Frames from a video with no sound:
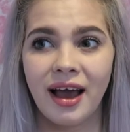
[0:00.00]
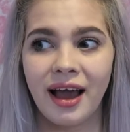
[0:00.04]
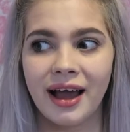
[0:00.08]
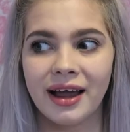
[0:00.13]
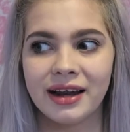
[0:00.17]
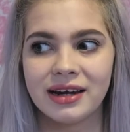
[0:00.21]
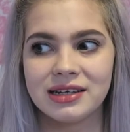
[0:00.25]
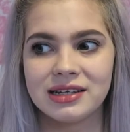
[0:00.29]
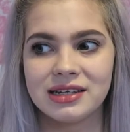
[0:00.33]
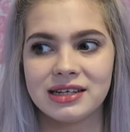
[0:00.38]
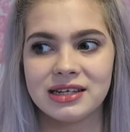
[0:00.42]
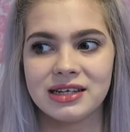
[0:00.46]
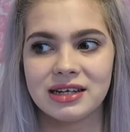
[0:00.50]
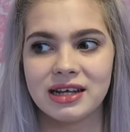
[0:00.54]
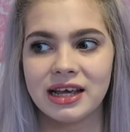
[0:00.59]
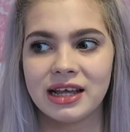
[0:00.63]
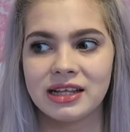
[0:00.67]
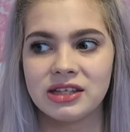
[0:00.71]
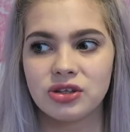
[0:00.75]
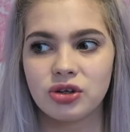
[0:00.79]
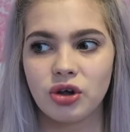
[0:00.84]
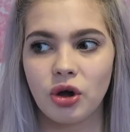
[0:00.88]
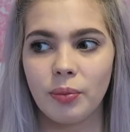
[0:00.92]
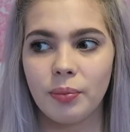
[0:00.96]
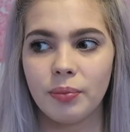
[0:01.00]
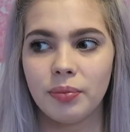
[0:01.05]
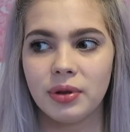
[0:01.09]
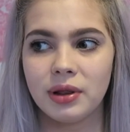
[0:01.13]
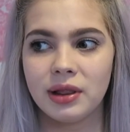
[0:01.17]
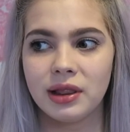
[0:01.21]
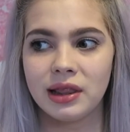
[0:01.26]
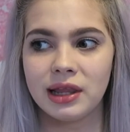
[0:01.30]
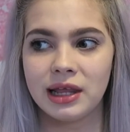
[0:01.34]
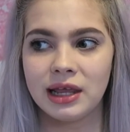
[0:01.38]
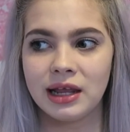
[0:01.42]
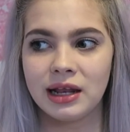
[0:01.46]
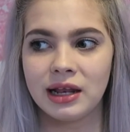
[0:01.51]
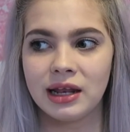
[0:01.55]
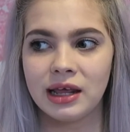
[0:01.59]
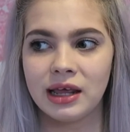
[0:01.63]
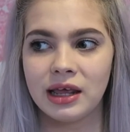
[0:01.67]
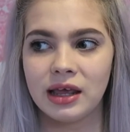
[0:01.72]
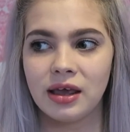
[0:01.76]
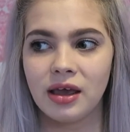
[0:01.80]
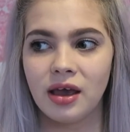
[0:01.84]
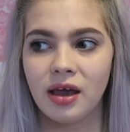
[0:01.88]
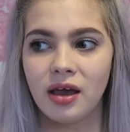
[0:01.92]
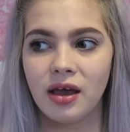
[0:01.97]
and it
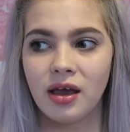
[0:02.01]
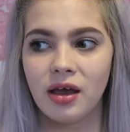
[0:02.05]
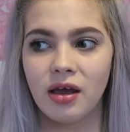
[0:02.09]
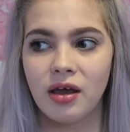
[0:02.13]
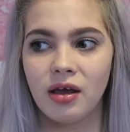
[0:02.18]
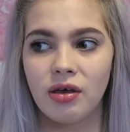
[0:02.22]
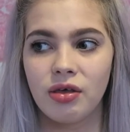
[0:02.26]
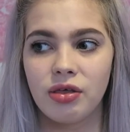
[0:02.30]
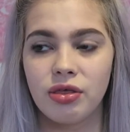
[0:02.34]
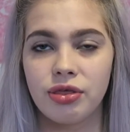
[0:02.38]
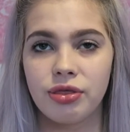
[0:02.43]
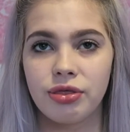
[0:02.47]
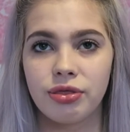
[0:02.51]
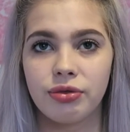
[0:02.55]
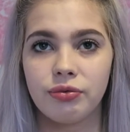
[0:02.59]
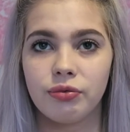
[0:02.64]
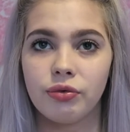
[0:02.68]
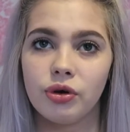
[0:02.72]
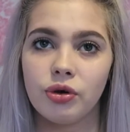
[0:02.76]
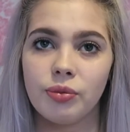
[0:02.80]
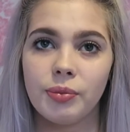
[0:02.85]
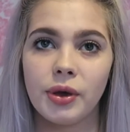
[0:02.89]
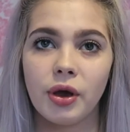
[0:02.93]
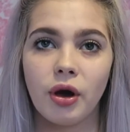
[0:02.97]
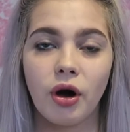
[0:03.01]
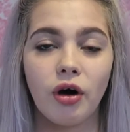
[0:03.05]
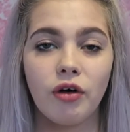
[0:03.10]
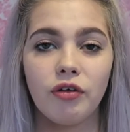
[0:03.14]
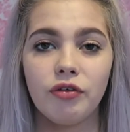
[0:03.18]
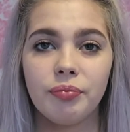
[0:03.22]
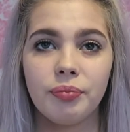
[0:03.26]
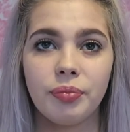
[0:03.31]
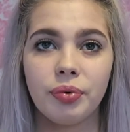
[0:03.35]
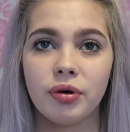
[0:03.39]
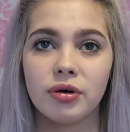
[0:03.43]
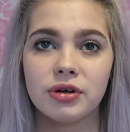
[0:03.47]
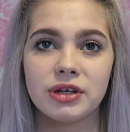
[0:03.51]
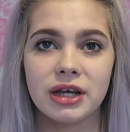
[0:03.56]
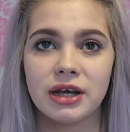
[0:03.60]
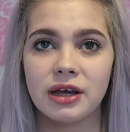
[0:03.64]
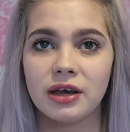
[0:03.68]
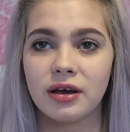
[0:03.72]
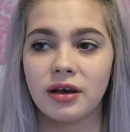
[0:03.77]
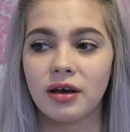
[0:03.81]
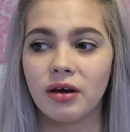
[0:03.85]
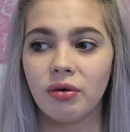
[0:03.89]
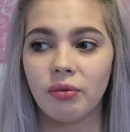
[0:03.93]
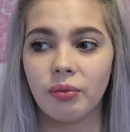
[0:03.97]
completely threw me off
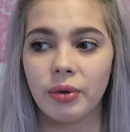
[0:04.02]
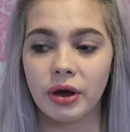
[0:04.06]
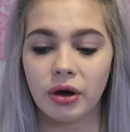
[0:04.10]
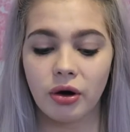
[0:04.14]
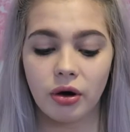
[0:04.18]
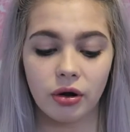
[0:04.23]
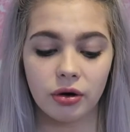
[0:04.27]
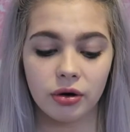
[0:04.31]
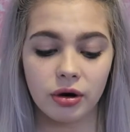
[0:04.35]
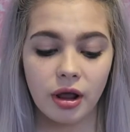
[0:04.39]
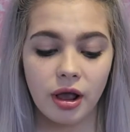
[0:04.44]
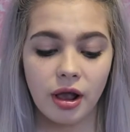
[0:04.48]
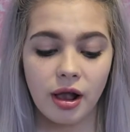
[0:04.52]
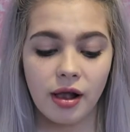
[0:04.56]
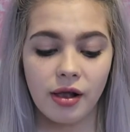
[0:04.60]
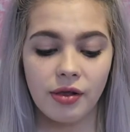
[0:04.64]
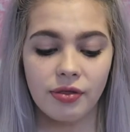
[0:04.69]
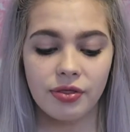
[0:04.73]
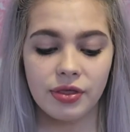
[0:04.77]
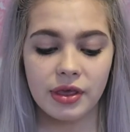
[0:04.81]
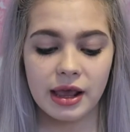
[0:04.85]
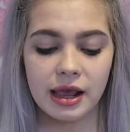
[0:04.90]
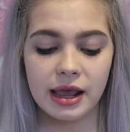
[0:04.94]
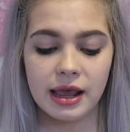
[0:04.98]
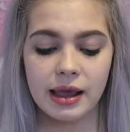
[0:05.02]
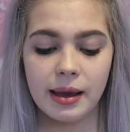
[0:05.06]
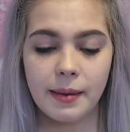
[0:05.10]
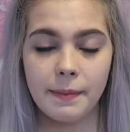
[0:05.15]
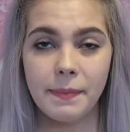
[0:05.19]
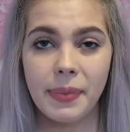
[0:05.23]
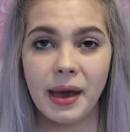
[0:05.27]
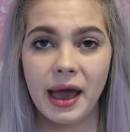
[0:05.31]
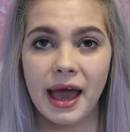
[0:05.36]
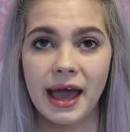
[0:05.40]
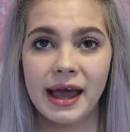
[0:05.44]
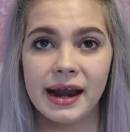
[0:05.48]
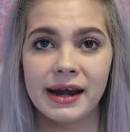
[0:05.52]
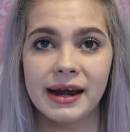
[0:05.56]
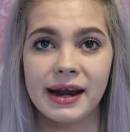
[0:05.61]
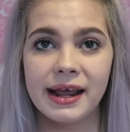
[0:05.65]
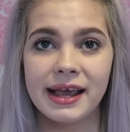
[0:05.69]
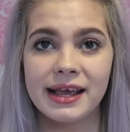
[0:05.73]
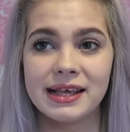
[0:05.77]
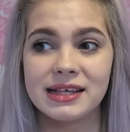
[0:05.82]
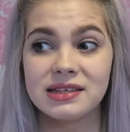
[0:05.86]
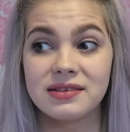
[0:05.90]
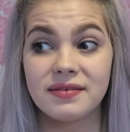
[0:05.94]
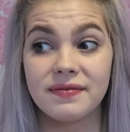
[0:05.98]
putting a wing on. The pen
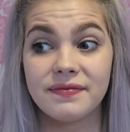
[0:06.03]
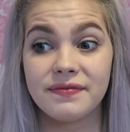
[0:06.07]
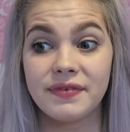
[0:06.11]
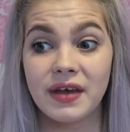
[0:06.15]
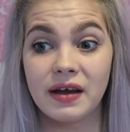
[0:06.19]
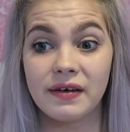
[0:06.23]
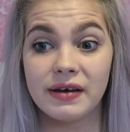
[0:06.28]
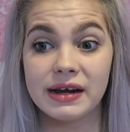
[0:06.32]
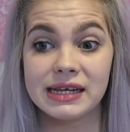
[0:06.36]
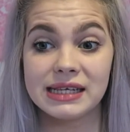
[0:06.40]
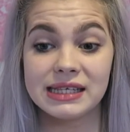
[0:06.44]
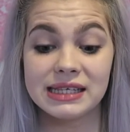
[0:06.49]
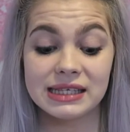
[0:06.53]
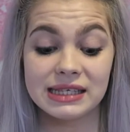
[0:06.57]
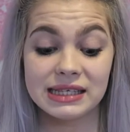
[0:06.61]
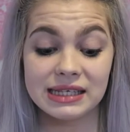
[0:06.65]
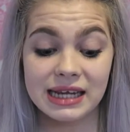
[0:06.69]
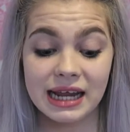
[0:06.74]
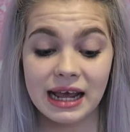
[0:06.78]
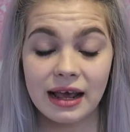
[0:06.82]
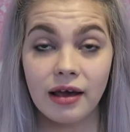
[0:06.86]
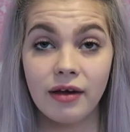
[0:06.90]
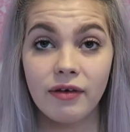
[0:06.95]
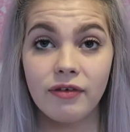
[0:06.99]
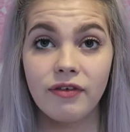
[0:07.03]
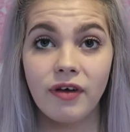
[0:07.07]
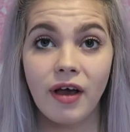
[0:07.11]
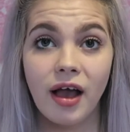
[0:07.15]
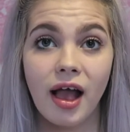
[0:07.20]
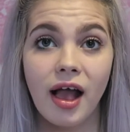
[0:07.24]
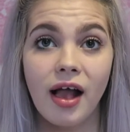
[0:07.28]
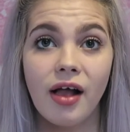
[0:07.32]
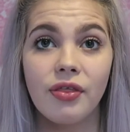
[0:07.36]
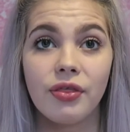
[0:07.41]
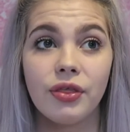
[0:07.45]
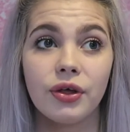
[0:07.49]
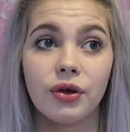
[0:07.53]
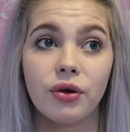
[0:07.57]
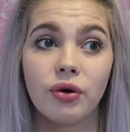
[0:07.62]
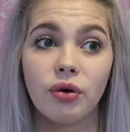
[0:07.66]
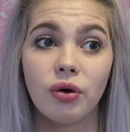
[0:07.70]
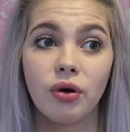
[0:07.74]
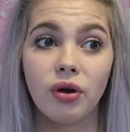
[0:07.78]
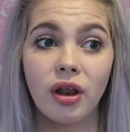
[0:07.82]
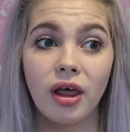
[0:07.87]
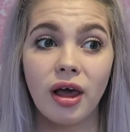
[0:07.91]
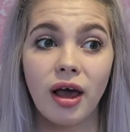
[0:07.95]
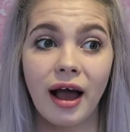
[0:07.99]
is very stiff. The
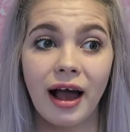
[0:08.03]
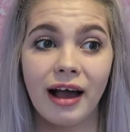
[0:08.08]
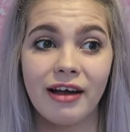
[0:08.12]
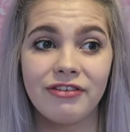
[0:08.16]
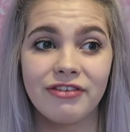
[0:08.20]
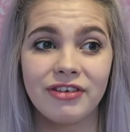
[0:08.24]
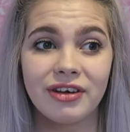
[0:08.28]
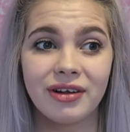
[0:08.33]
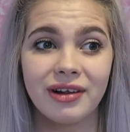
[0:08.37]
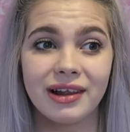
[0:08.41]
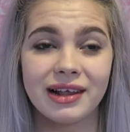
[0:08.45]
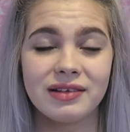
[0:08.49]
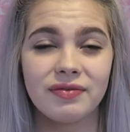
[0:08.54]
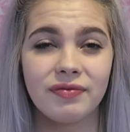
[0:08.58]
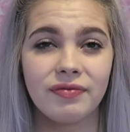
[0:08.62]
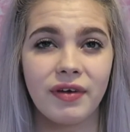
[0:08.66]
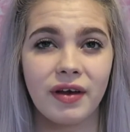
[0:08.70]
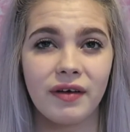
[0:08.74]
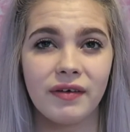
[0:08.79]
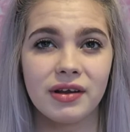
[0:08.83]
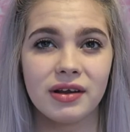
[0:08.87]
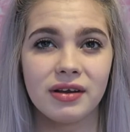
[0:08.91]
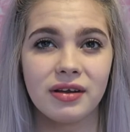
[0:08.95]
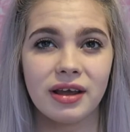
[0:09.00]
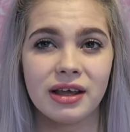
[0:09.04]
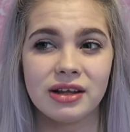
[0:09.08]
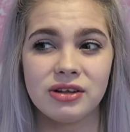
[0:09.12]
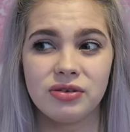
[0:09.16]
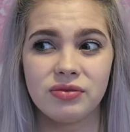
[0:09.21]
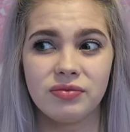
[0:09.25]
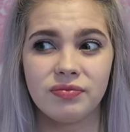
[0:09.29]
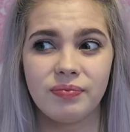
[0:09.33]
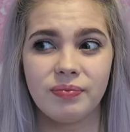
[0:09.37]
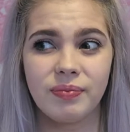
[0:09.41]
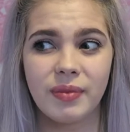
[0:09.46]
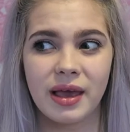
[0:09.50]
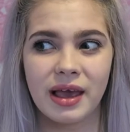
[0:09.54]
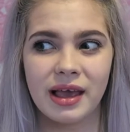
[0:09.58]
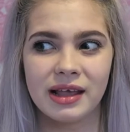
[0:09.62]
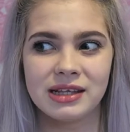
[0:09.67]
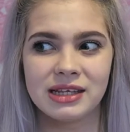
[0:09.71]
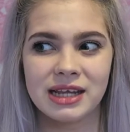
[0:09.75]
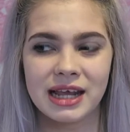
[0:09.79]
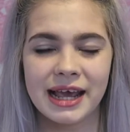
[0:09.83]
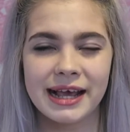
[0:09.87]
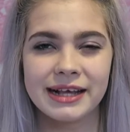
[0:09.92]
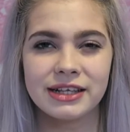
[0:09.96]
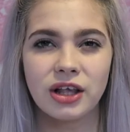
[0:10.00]
colour, I feel, is very,
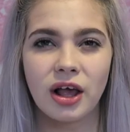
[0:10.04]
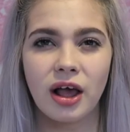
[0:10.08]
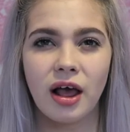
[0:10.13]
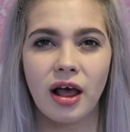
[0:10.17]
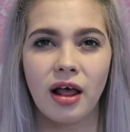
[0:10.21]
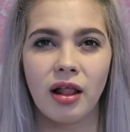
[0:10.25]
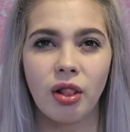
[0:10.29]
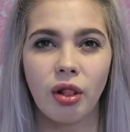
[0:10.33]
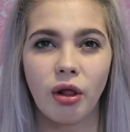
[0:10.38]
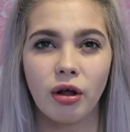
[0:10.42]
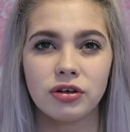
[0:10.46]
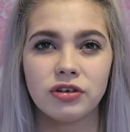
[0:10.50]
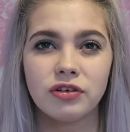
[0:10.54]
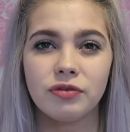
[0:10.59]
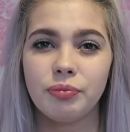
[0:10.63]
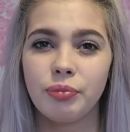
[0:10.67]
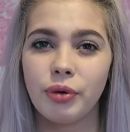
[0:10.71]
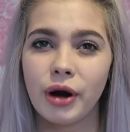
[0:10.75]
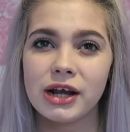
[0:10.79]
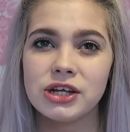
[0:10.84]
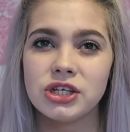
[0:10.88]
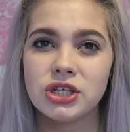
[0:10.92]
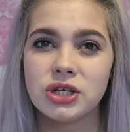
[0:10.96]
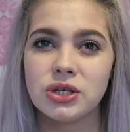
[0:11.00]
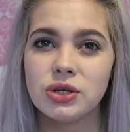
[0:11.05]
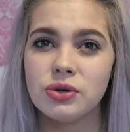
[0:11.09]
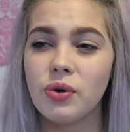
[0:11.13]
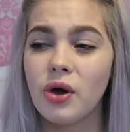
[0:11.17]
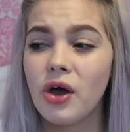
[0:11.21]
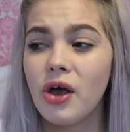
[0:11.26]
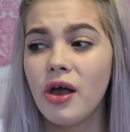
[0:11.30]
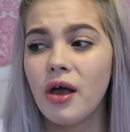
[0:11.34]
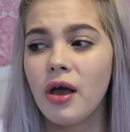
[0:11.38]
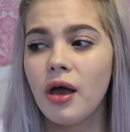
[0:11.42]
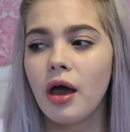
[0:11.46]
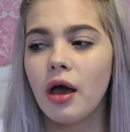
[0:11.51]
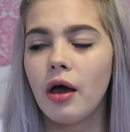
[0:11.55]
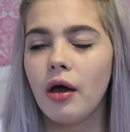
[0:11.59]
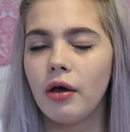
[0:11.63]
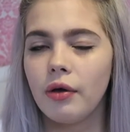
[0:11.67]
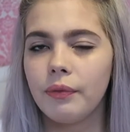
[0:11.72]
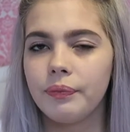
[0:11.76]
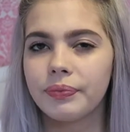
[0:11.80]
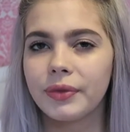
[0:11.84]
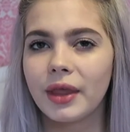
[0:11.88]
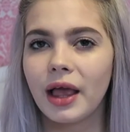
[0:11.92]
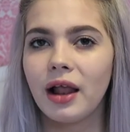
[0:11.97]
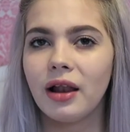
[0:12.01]
it takes a lot of pressure.
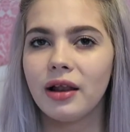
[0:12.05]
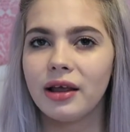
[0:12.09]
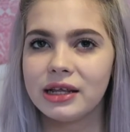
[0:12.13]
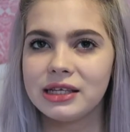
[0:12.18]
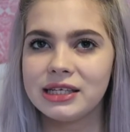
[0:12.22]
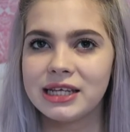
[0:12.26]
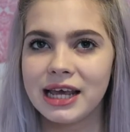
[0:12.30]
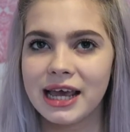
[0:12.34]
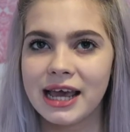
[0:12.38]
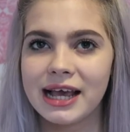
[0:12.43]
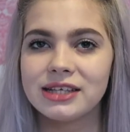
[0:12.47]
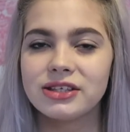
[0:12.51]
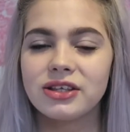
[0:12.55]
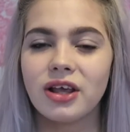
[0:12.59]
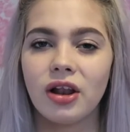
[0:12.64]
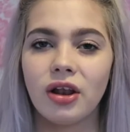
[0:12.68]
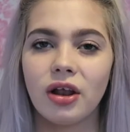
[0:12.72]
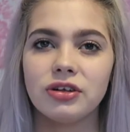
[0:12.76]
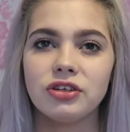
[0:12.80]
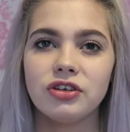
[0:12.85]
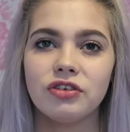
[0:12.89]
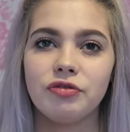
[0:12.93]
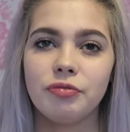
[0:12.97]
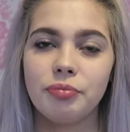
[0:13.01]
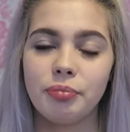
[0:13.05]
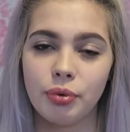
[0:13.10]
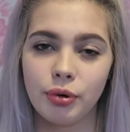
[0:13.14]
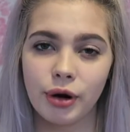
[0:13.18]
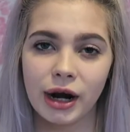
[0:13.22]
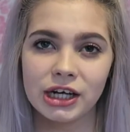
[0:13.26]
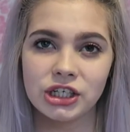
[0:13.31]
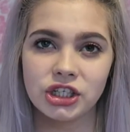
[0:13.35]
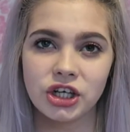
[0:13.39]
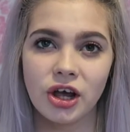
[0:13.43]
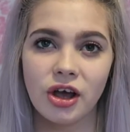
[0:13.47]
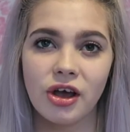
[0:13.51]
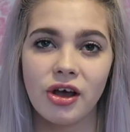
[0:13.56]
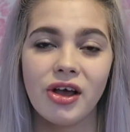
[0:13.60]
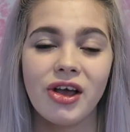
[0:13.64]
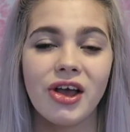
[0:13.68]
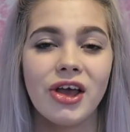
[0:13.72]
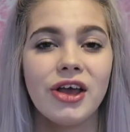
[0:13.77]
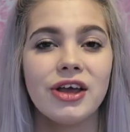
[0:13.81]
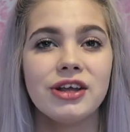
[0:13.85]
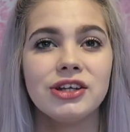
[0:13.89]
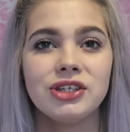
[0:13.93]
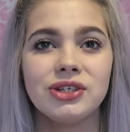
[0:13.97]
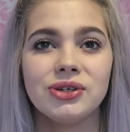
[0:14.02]
It takes a lot of pressure
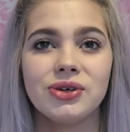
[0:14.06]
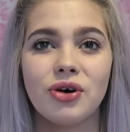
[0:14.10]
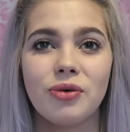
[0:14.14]
to